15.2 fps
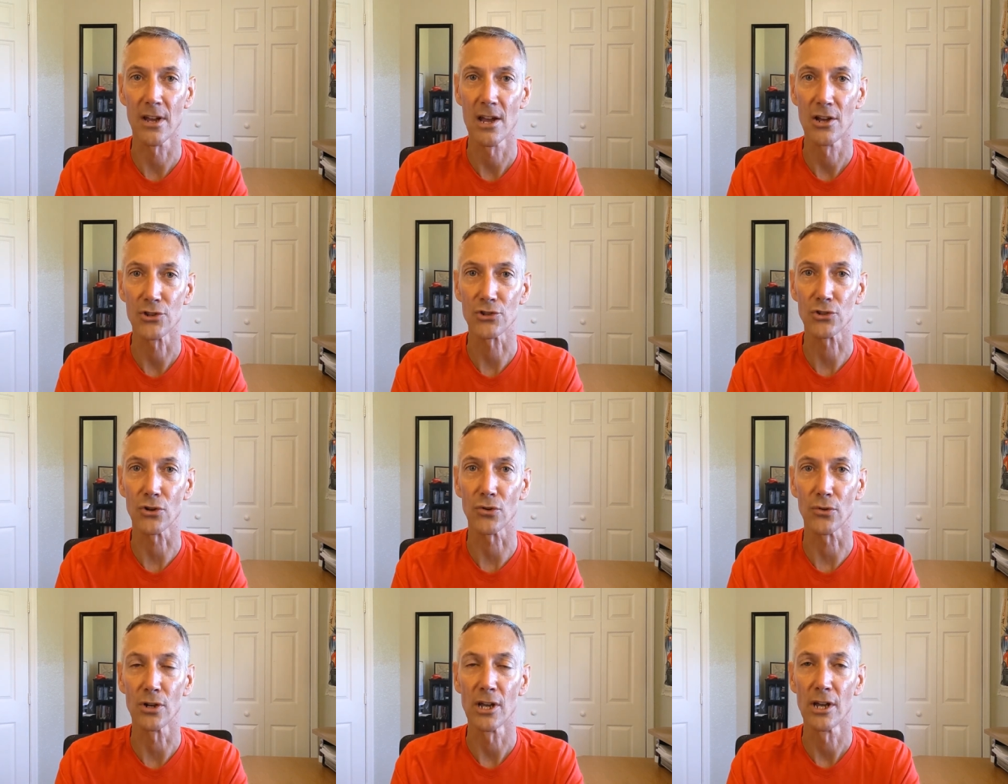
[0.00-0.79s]

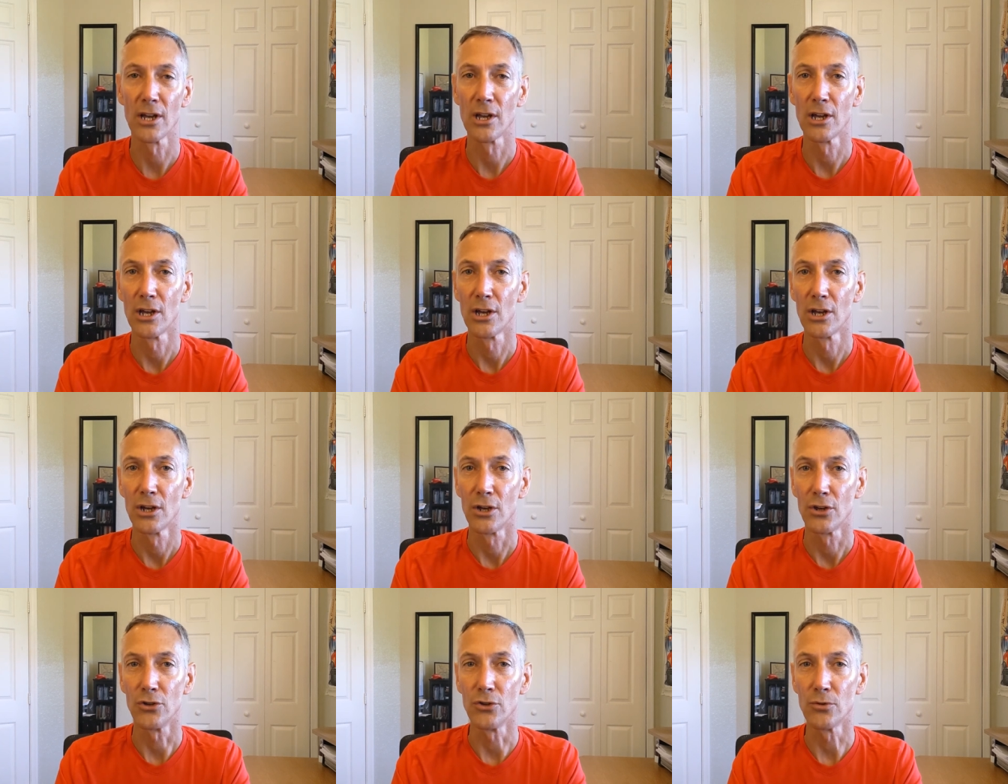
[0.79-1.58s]
So
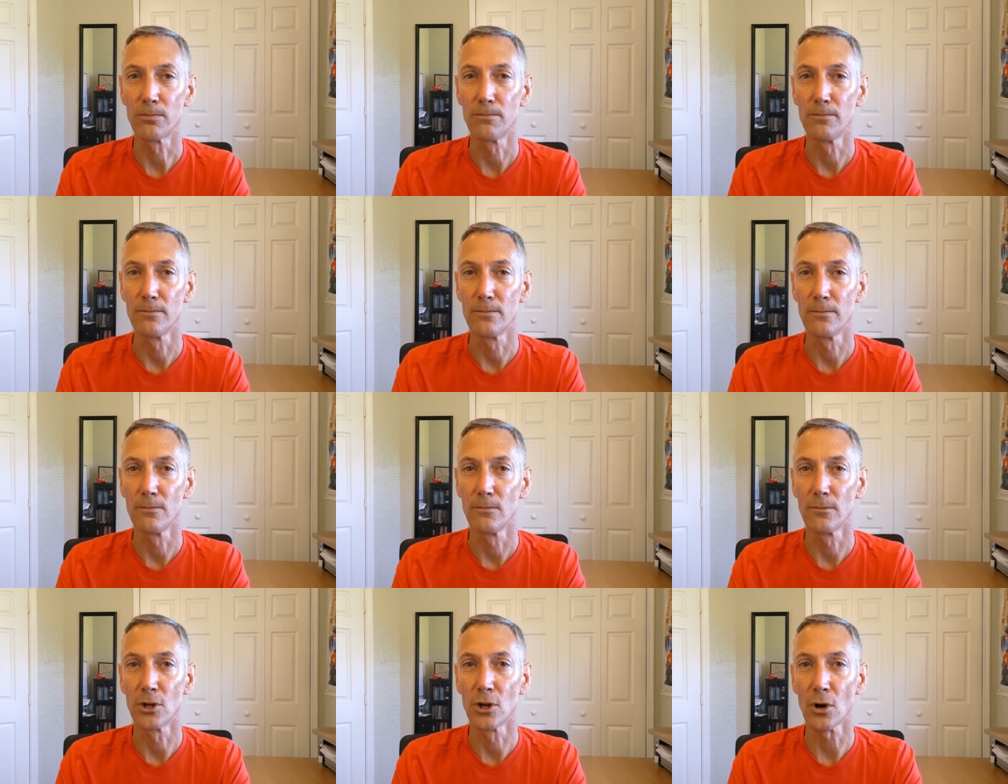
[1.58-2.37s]
you
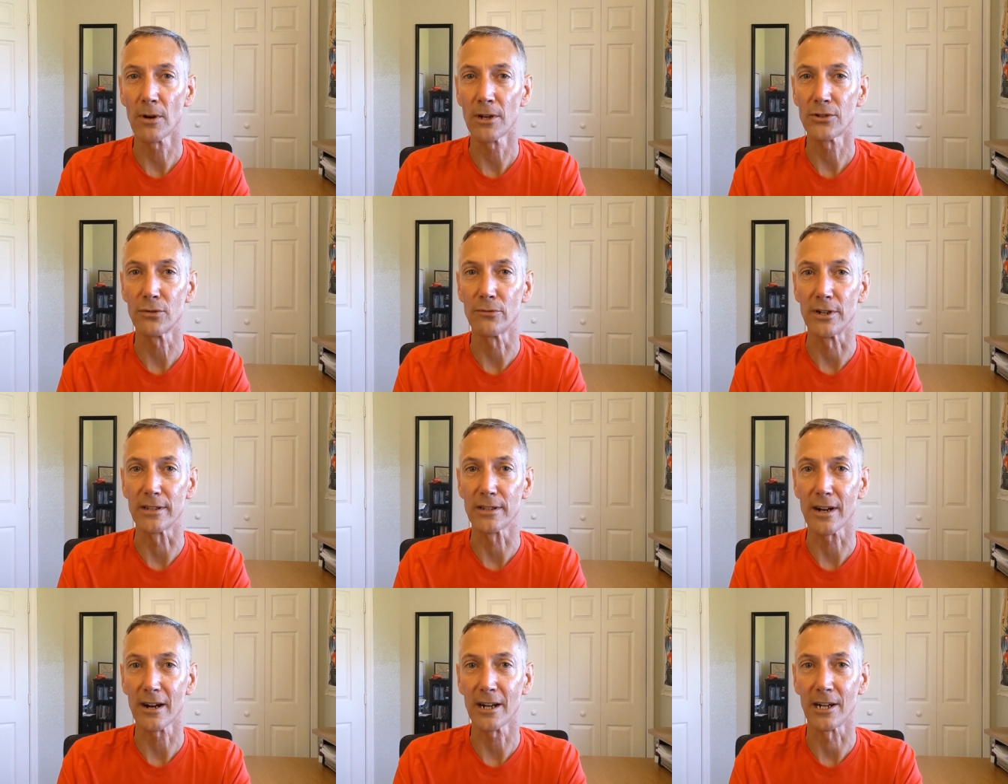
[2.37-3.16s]
go into
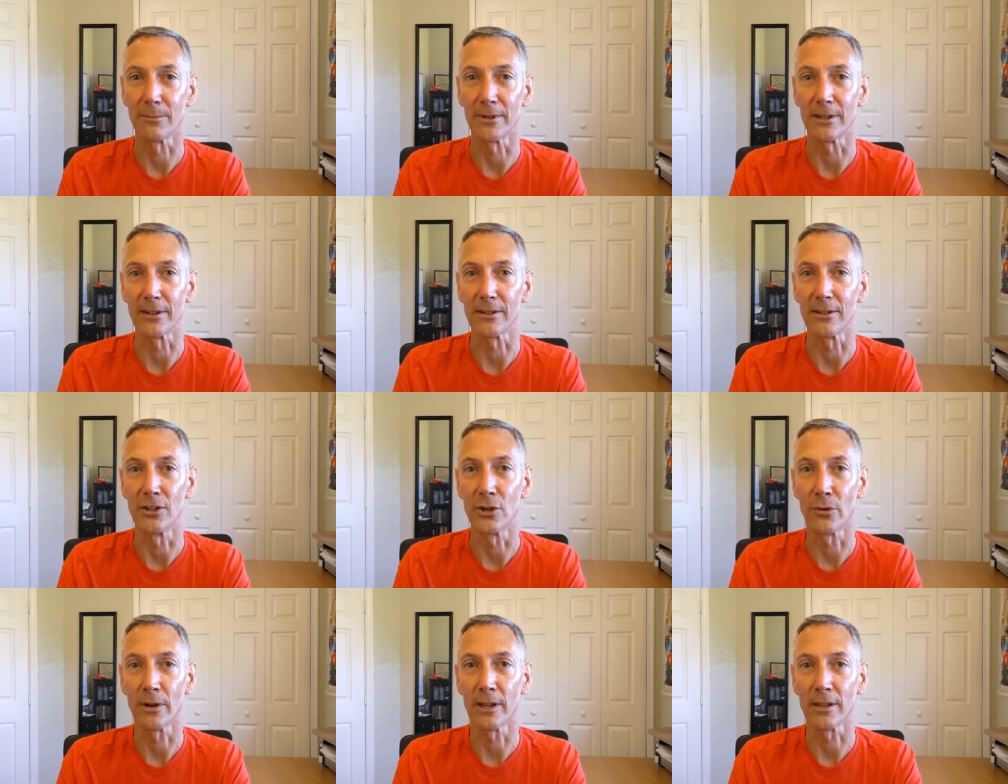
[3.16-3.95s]
retirement
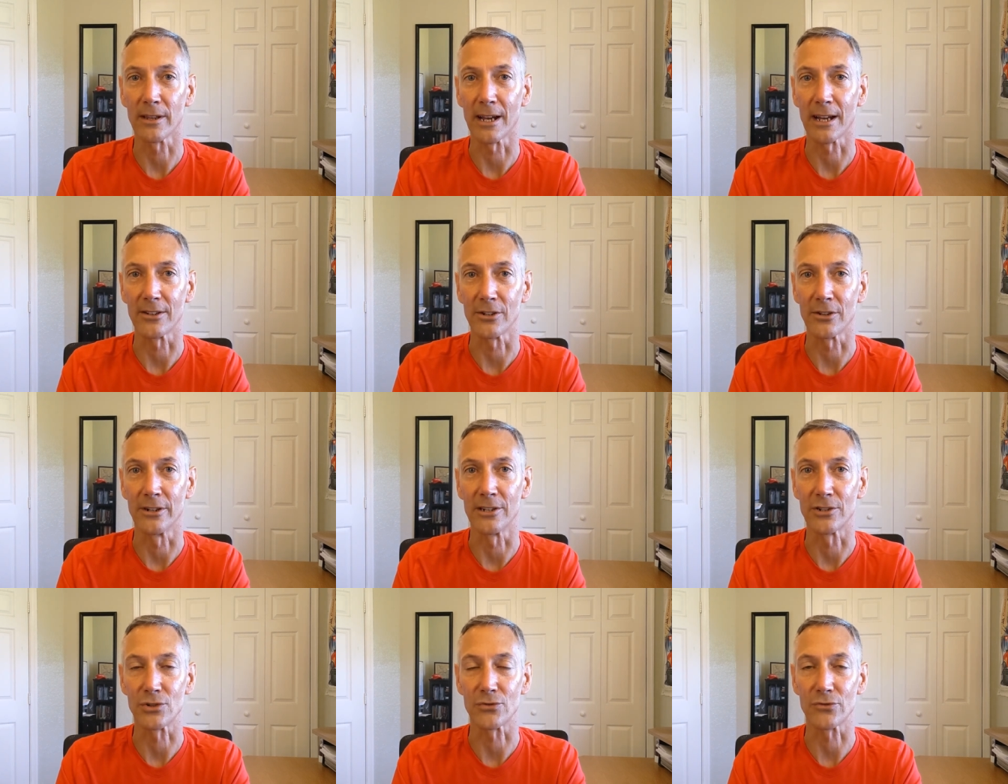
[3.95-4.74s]
knowing that your
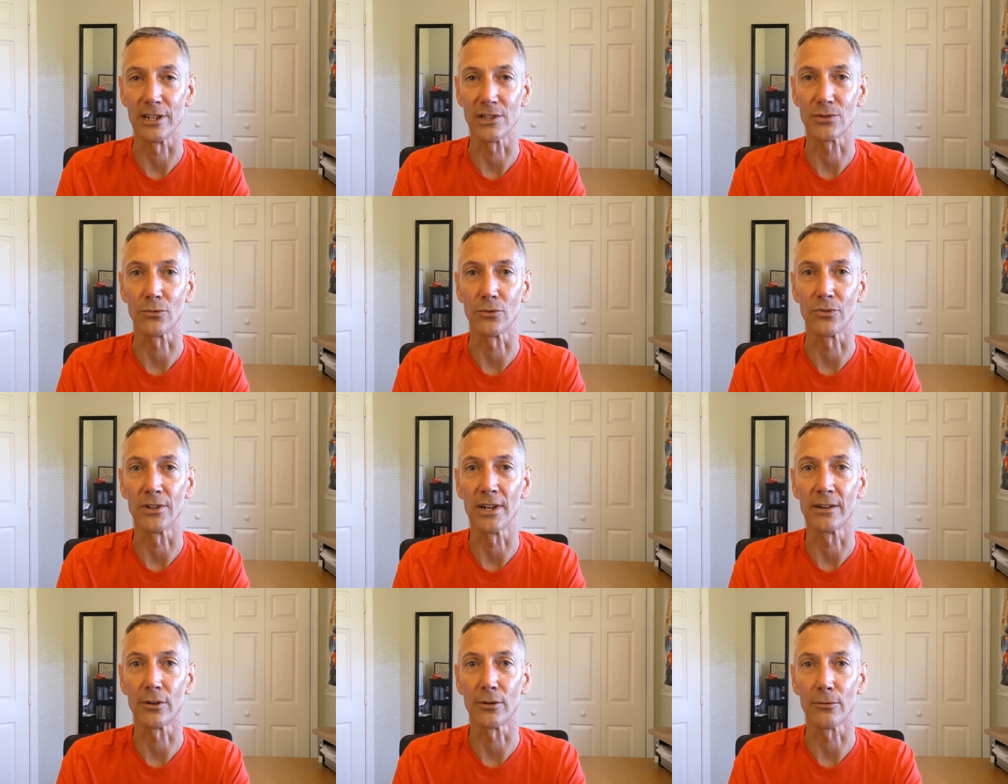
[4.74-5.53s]
interest rates will
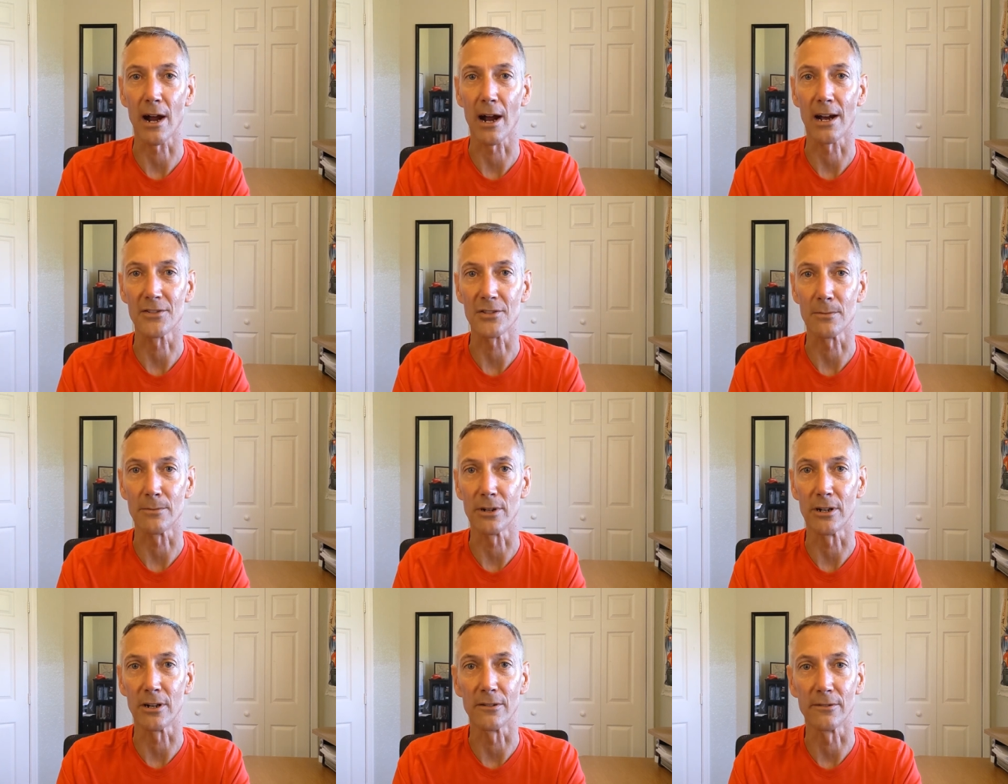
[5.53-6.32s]
never rise
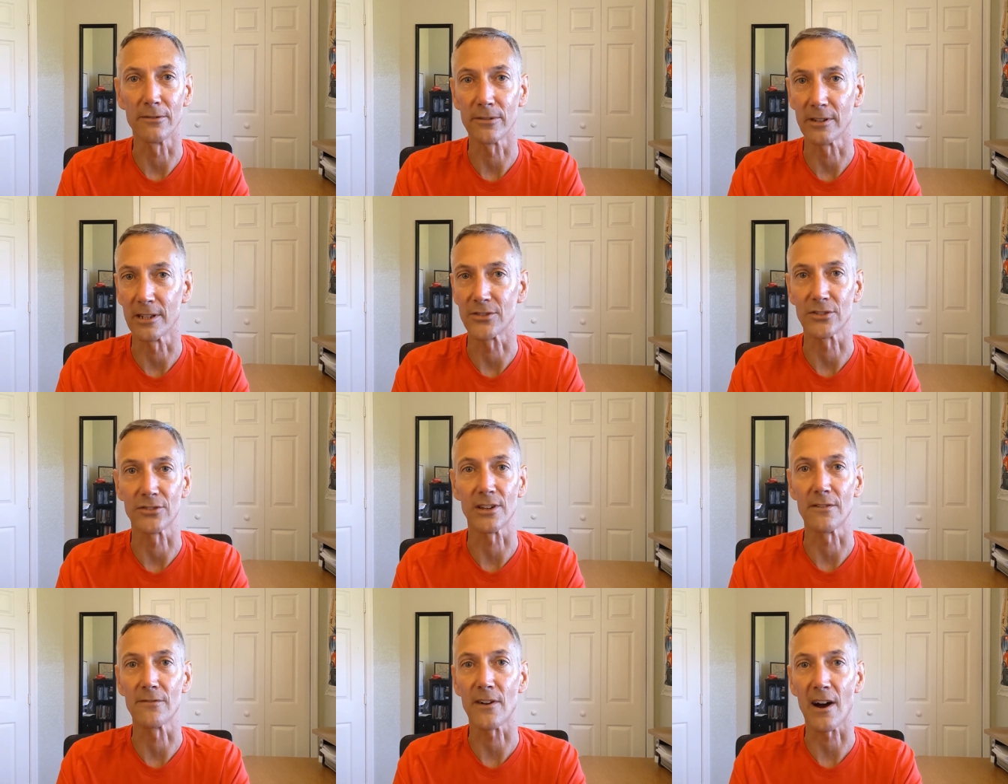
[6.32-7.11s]
above, let's just
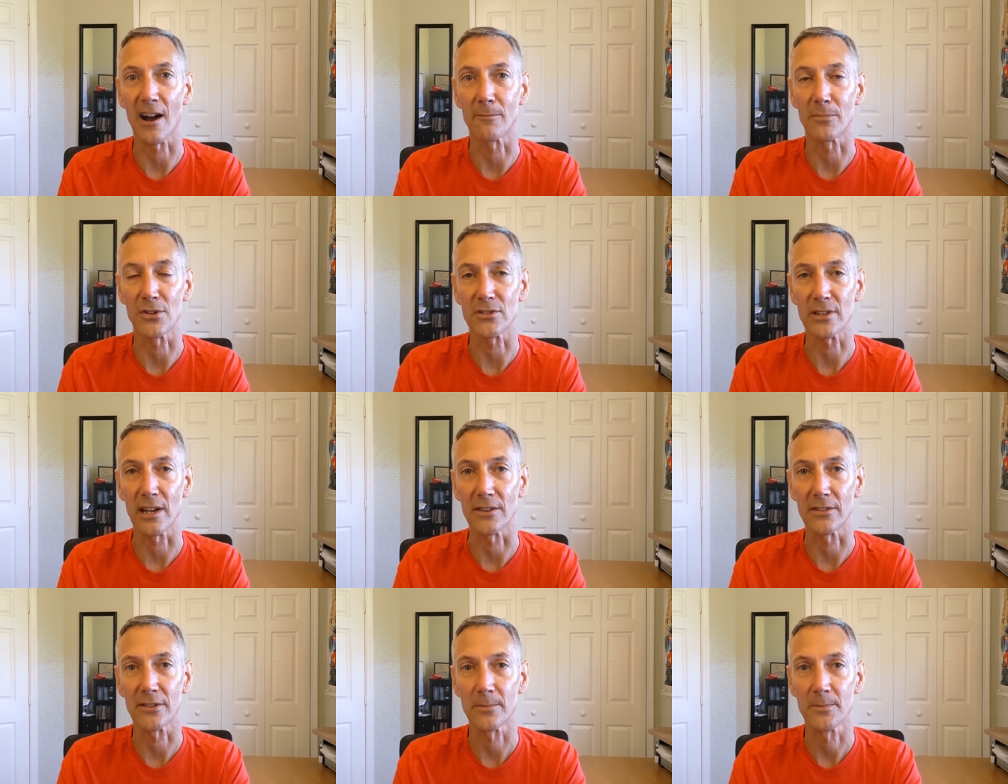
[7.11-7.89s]
say, 5%.